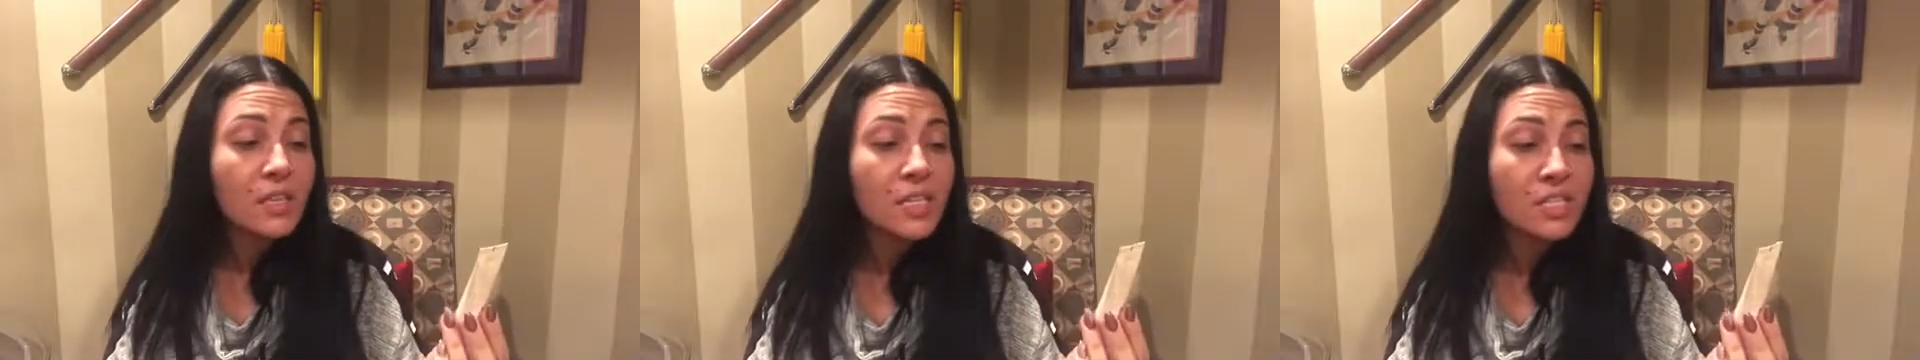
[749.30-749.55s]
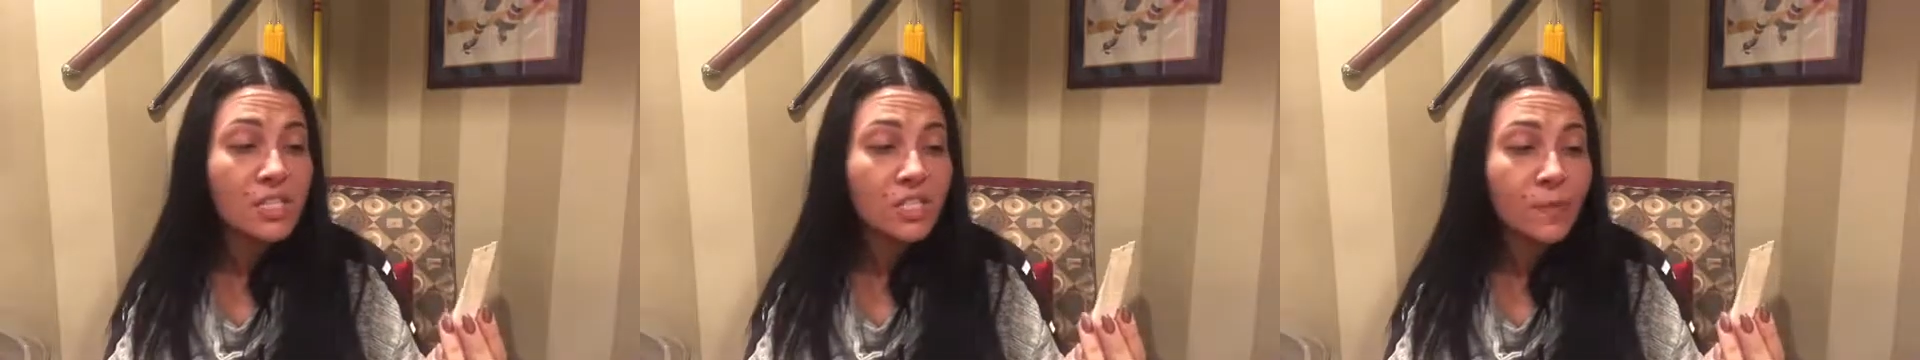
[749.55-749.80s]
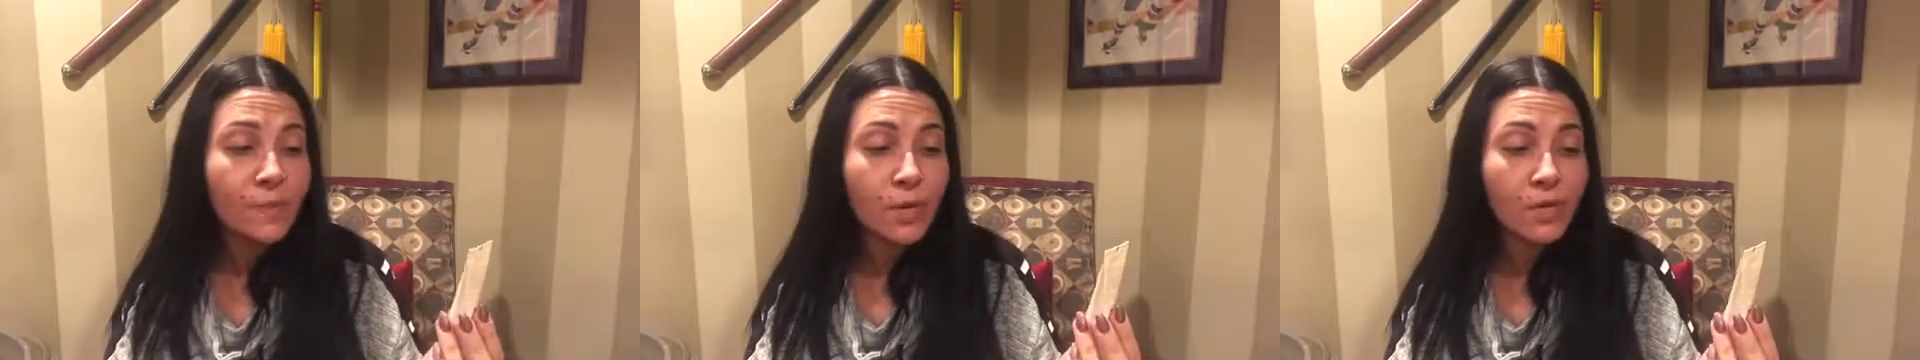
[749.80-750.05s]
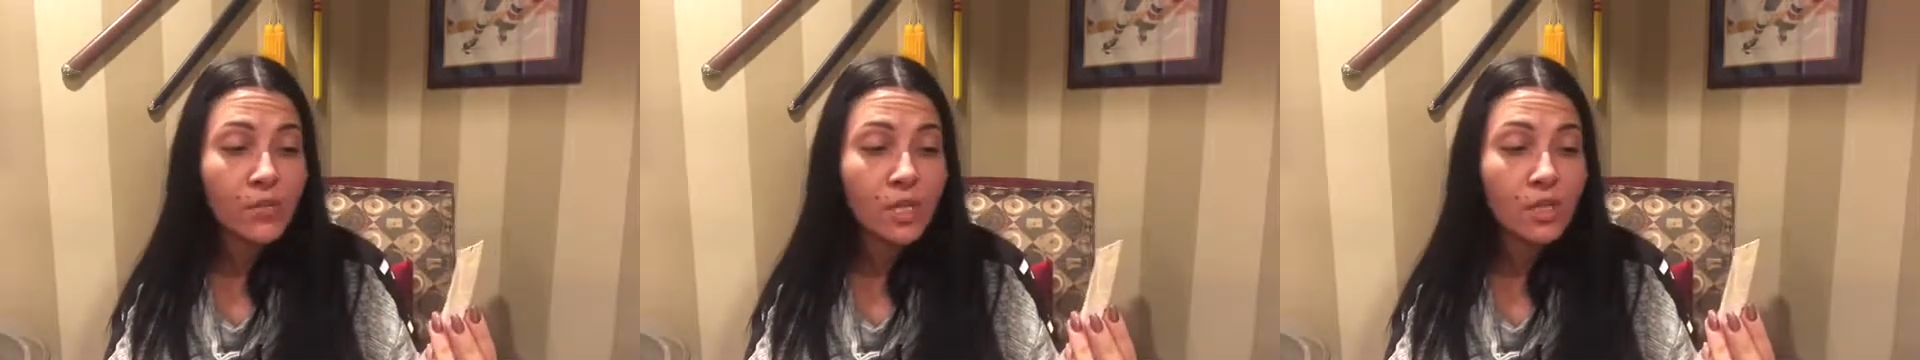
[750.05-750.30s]
This is the
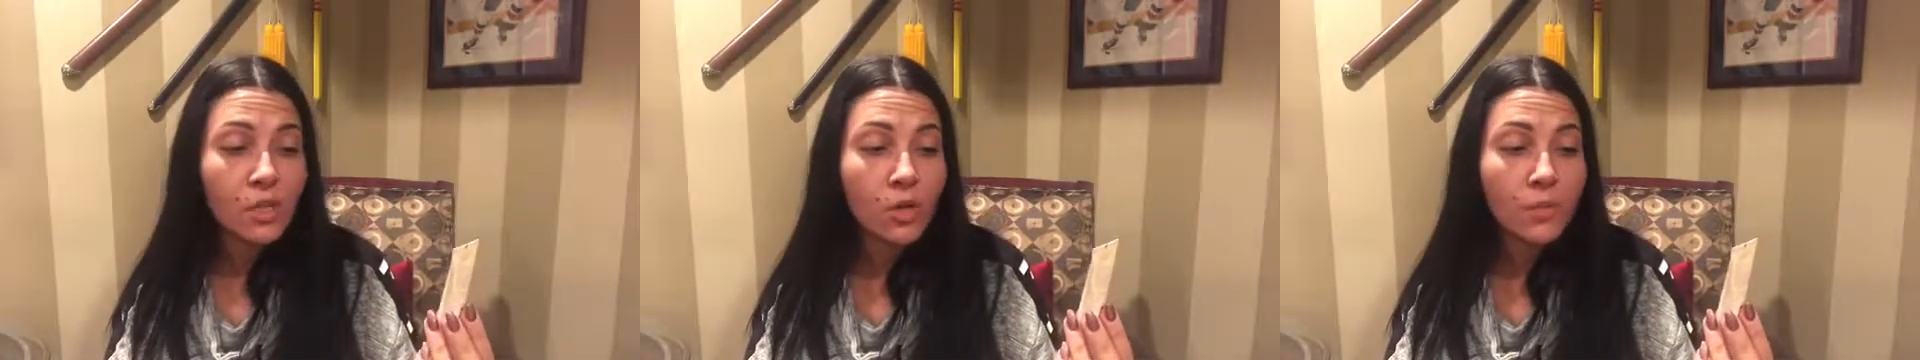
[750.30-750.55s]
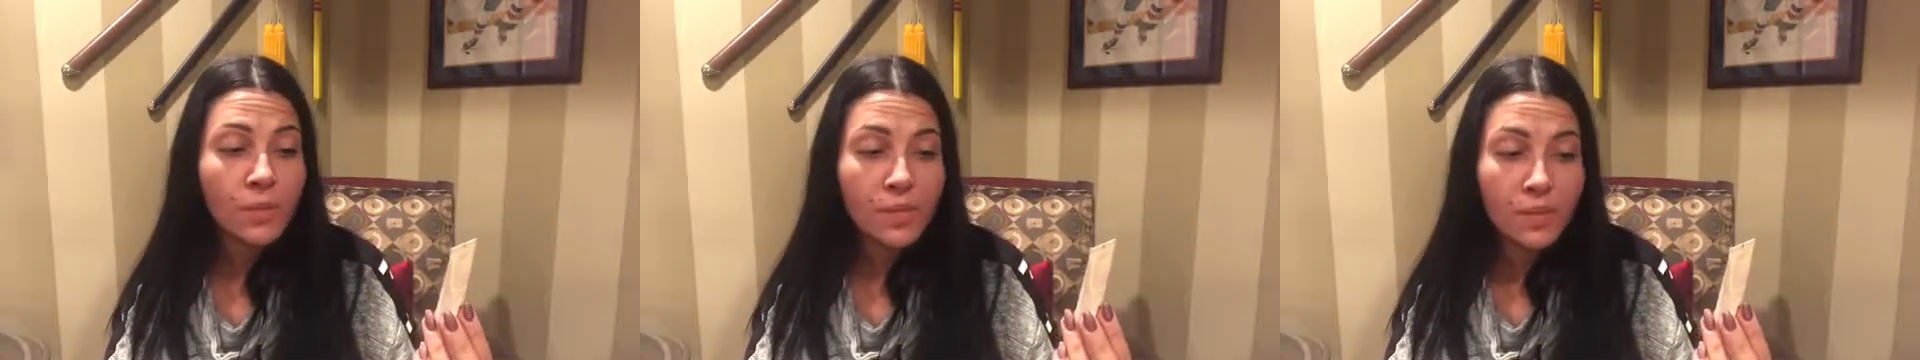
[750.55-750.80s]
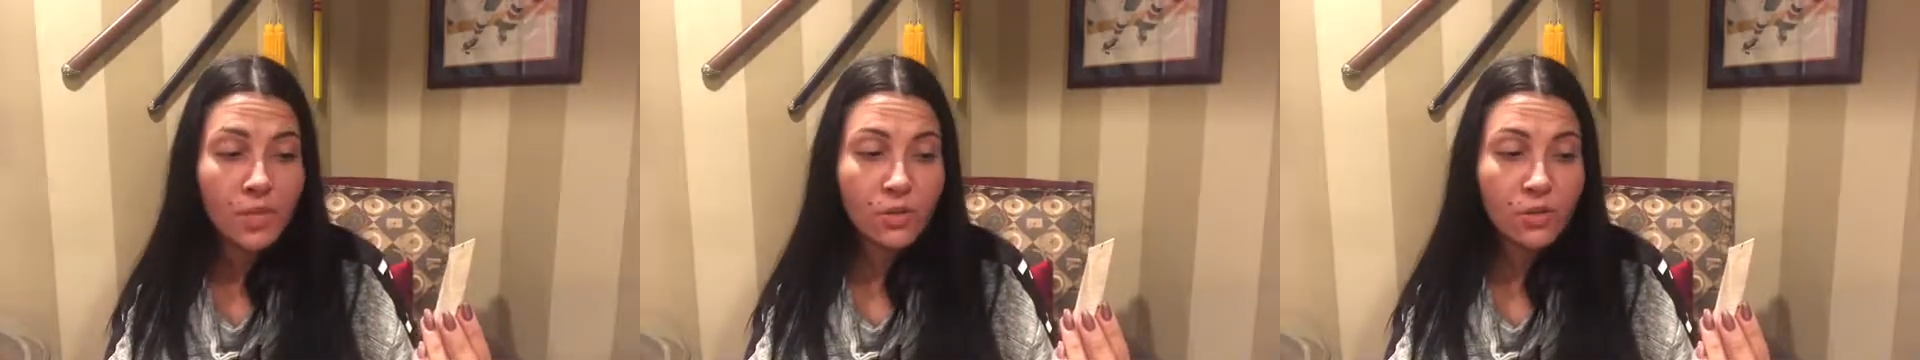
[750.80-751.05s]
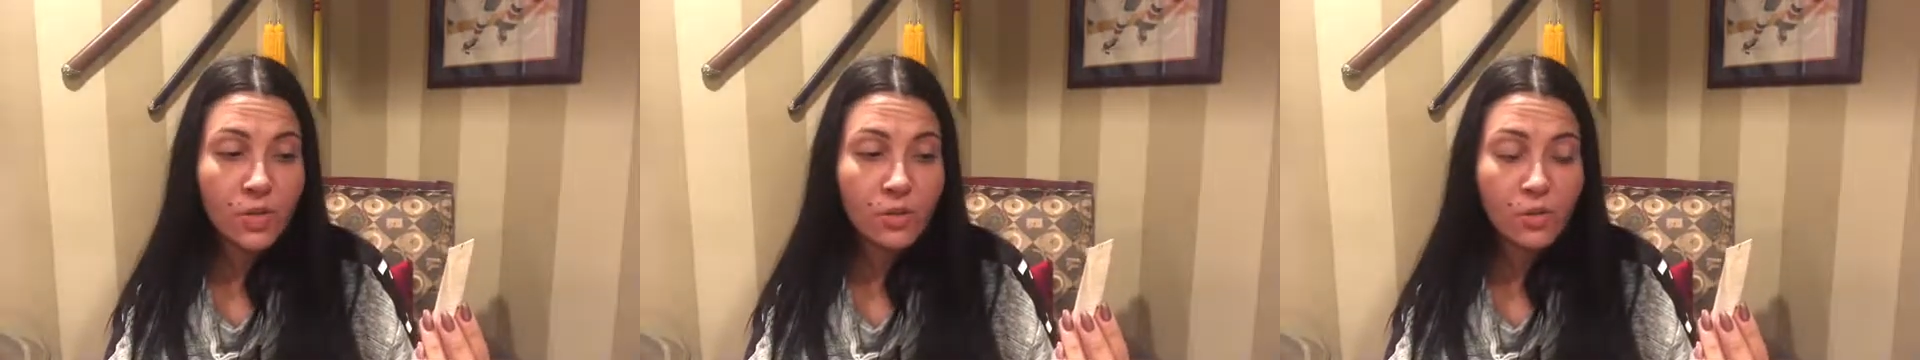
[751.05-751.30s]
Perfect Glow BB
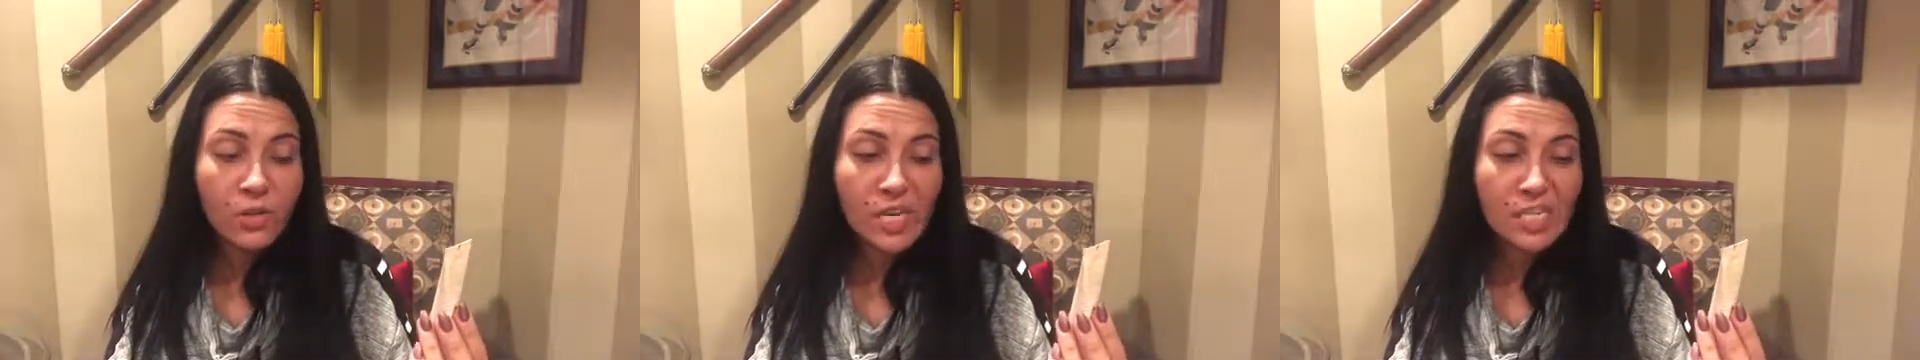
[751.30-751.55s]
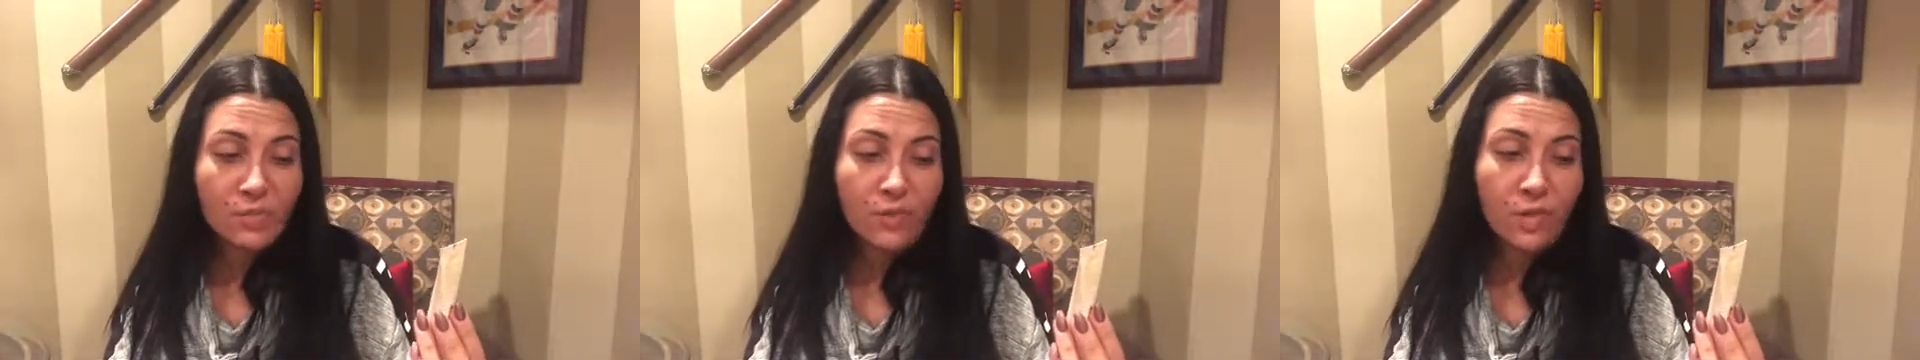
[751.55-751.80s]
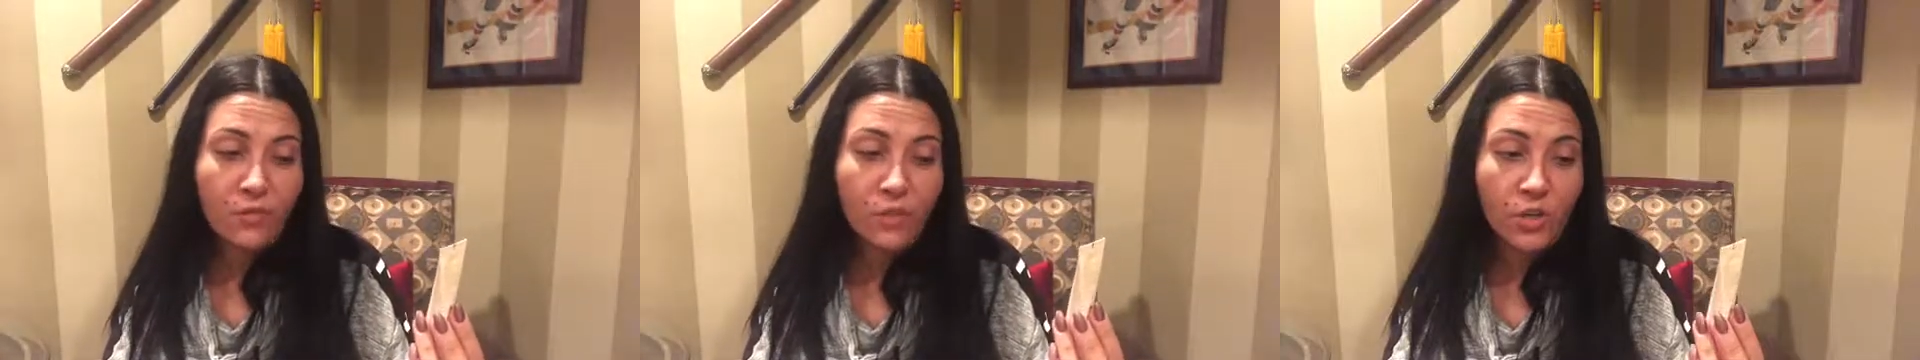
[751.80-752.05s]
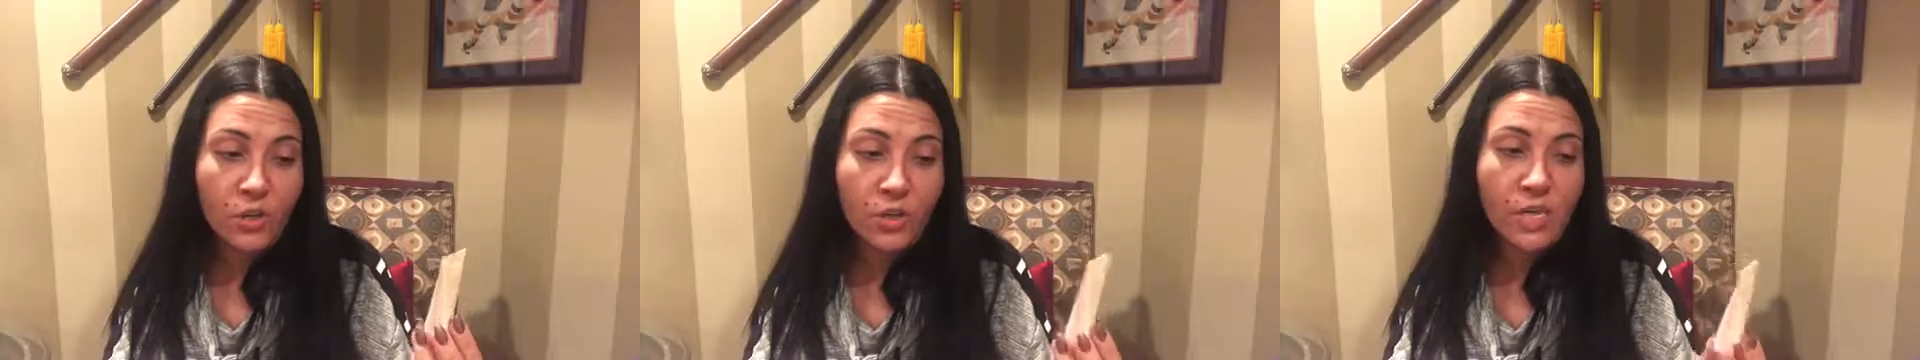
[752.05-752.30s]
Cream with SPF
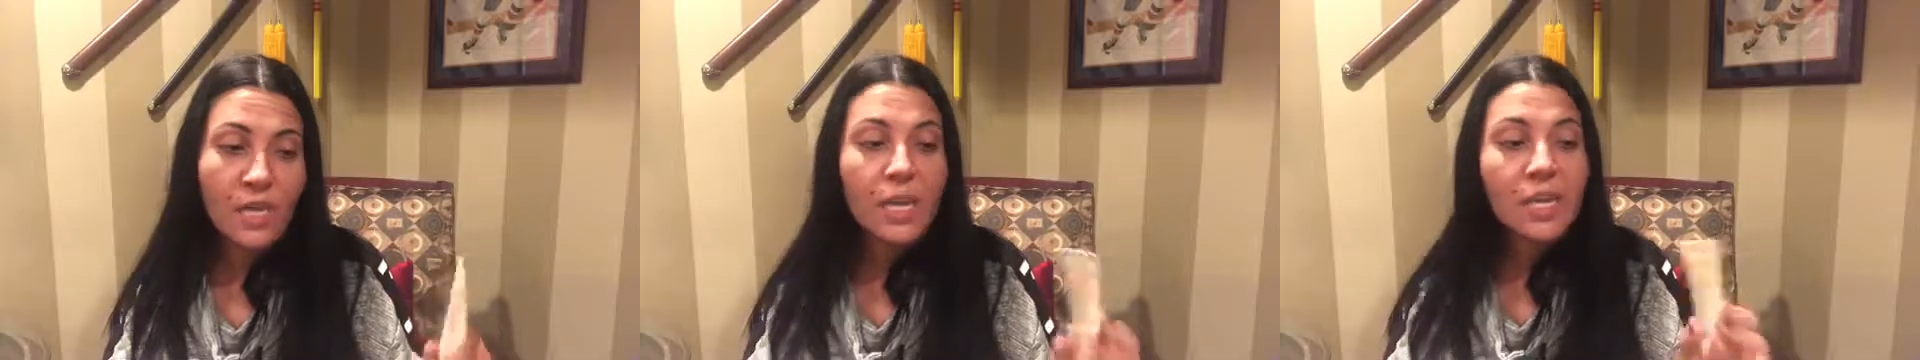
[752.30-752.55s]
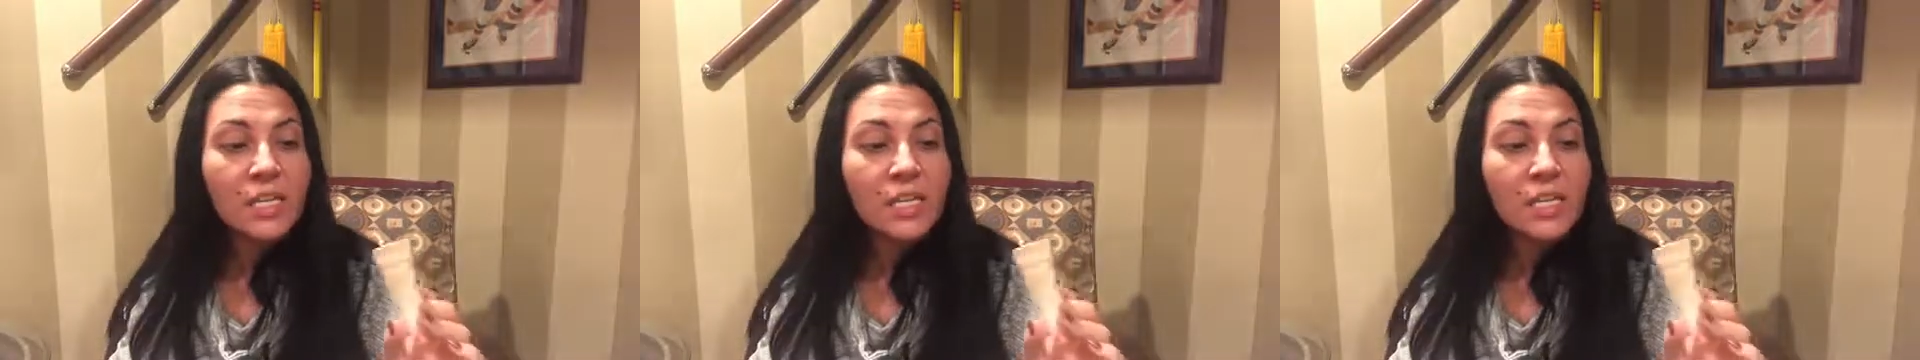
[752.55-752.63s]
30.